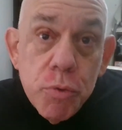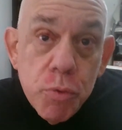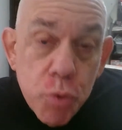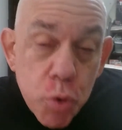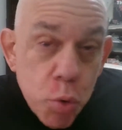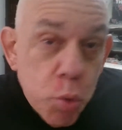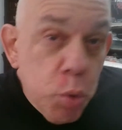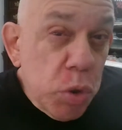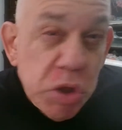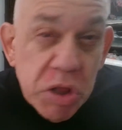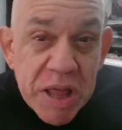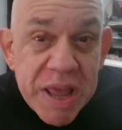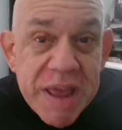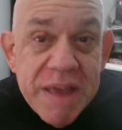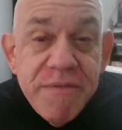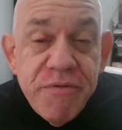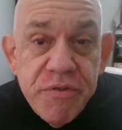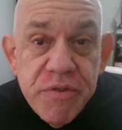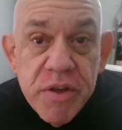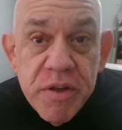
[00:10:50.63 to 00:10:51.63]
who will
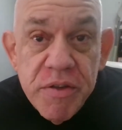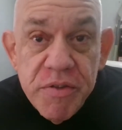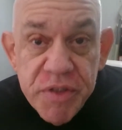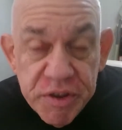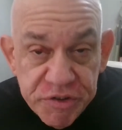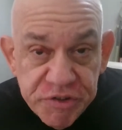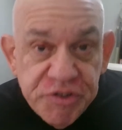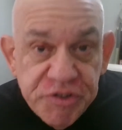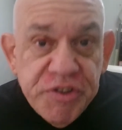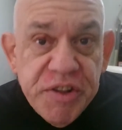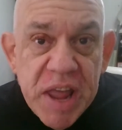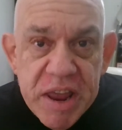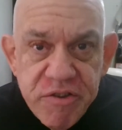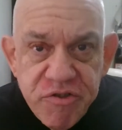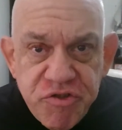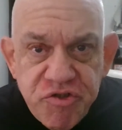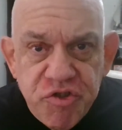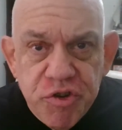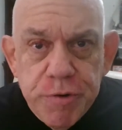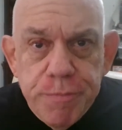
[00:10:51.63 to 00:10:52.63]
leave this
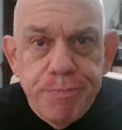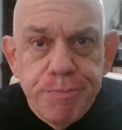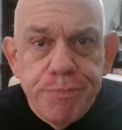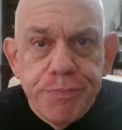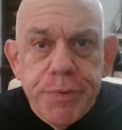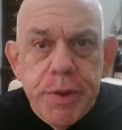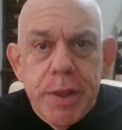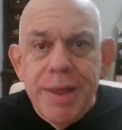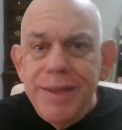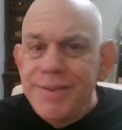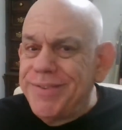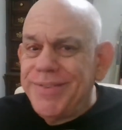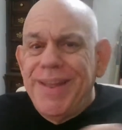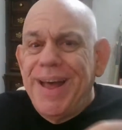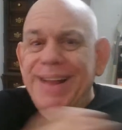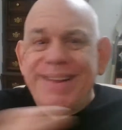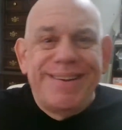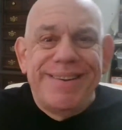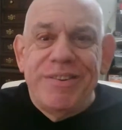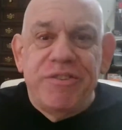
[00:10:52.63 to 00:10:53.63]
station. It's
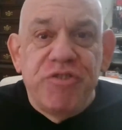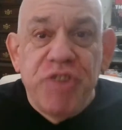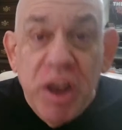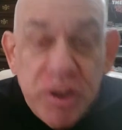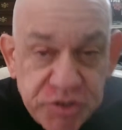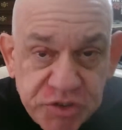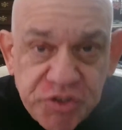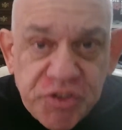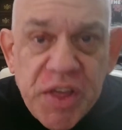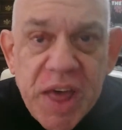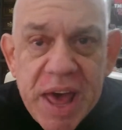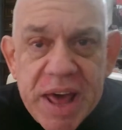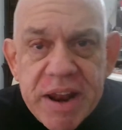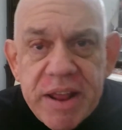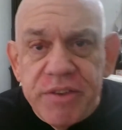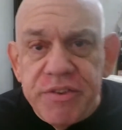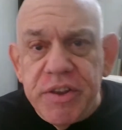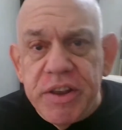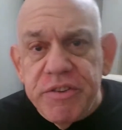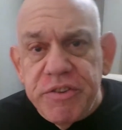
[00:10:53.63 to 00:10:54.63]
not just that,
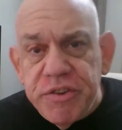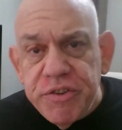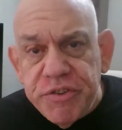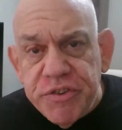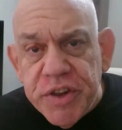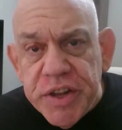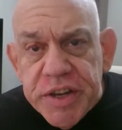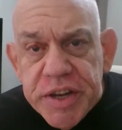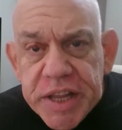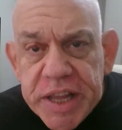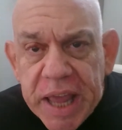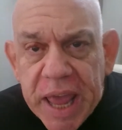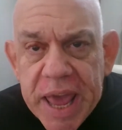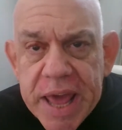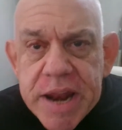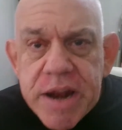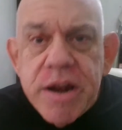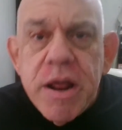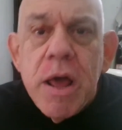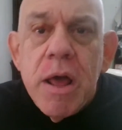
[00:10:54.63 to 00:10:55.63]
as I just
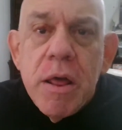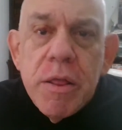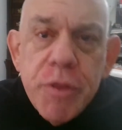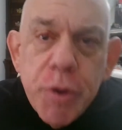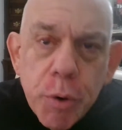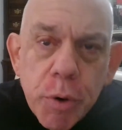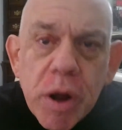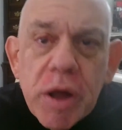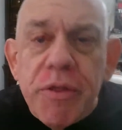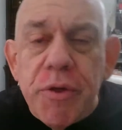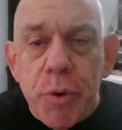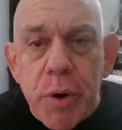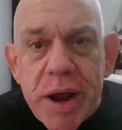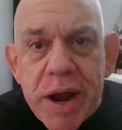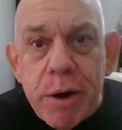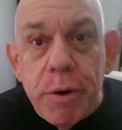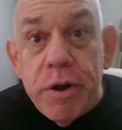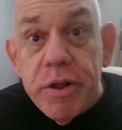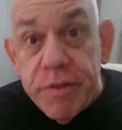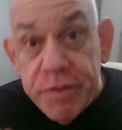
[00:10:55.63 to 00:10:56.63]
indicated. There are other
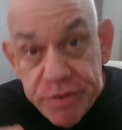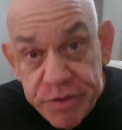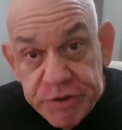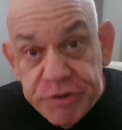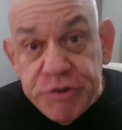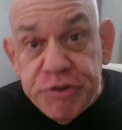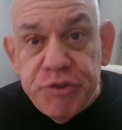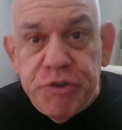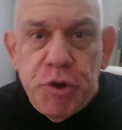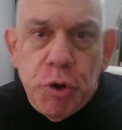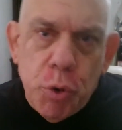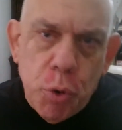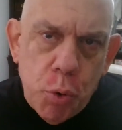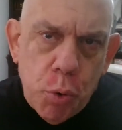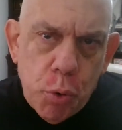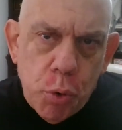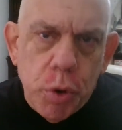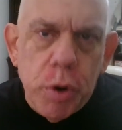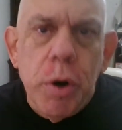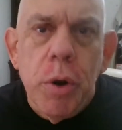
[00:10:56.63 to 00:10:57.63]
areas. This is the
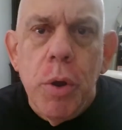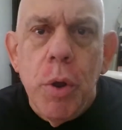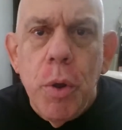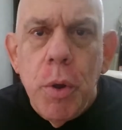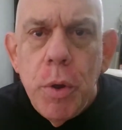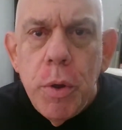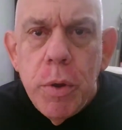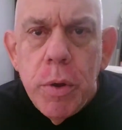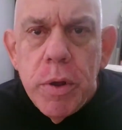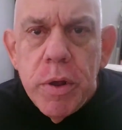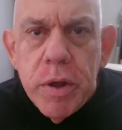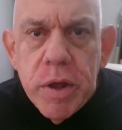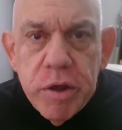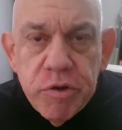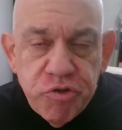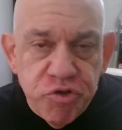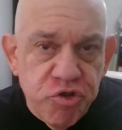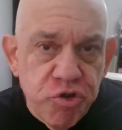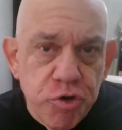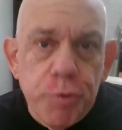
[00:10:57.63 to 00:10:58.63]
core
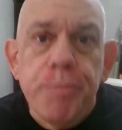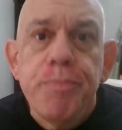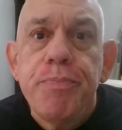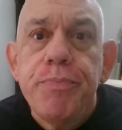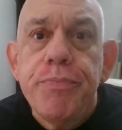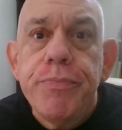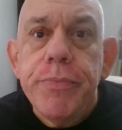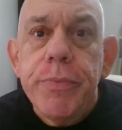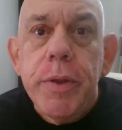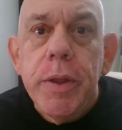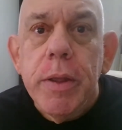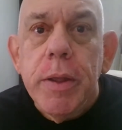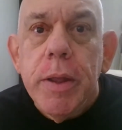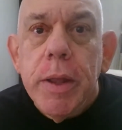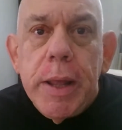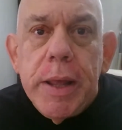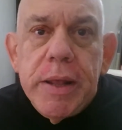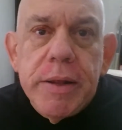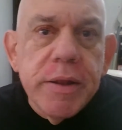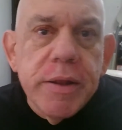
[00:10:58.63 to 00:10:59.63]
issue.
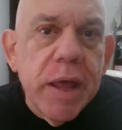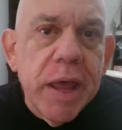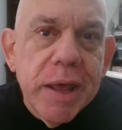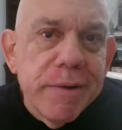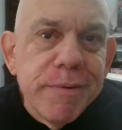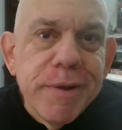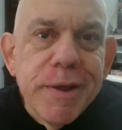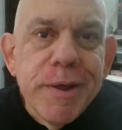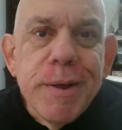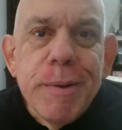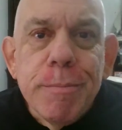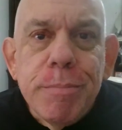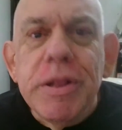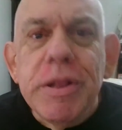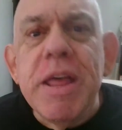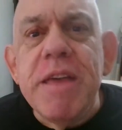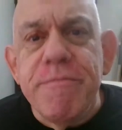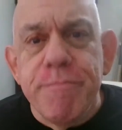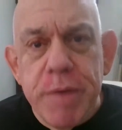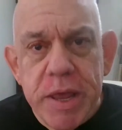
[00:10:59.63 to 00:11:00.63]
And
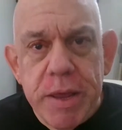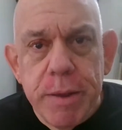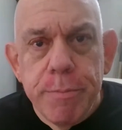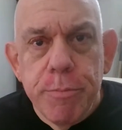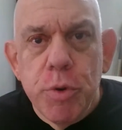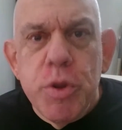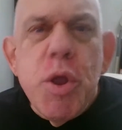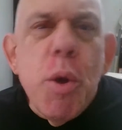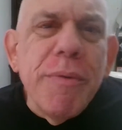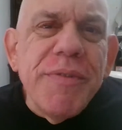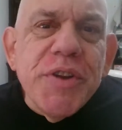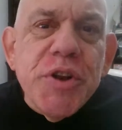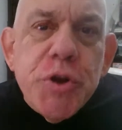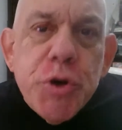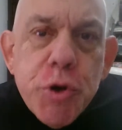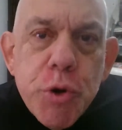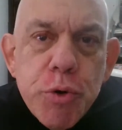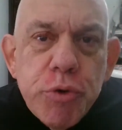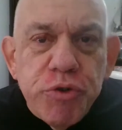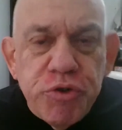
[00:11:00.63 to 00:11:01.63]
believe me, when you have a
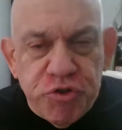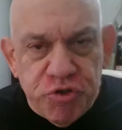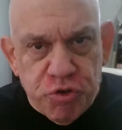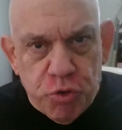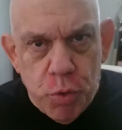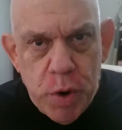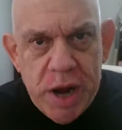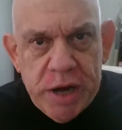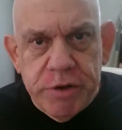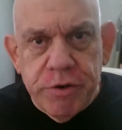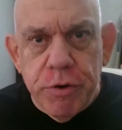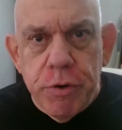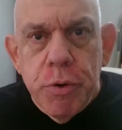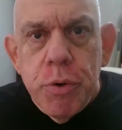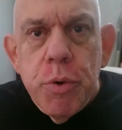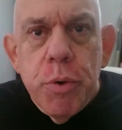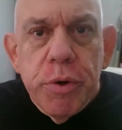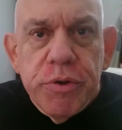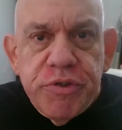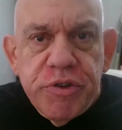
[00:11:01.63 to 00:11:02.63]
news director
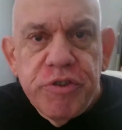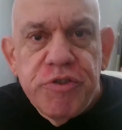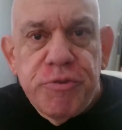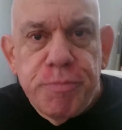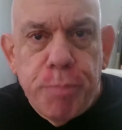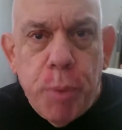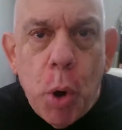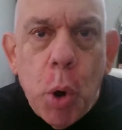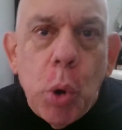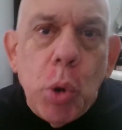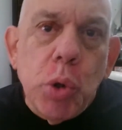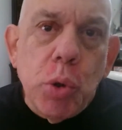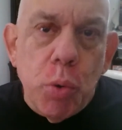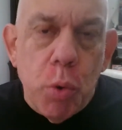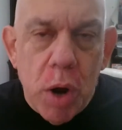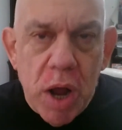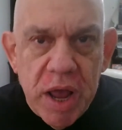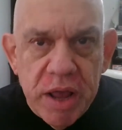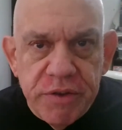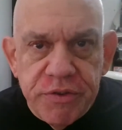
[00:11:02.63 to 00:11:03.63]
who is as
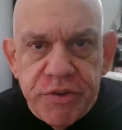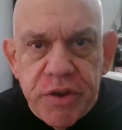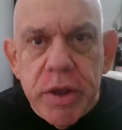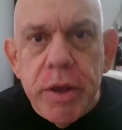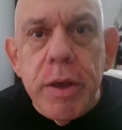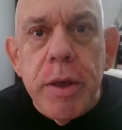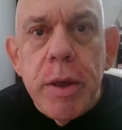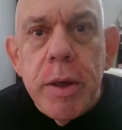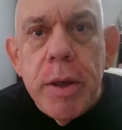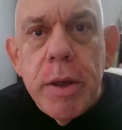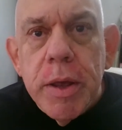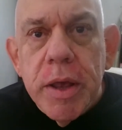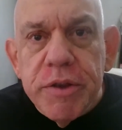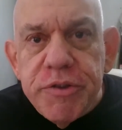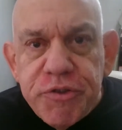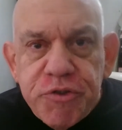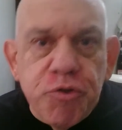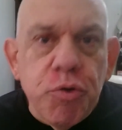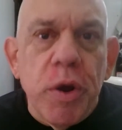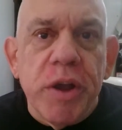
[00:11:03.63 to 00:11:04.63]
polarizing
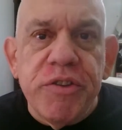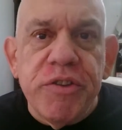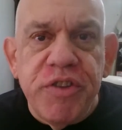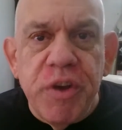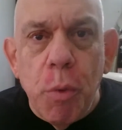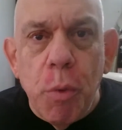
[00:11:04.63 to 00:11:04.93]
as Trixie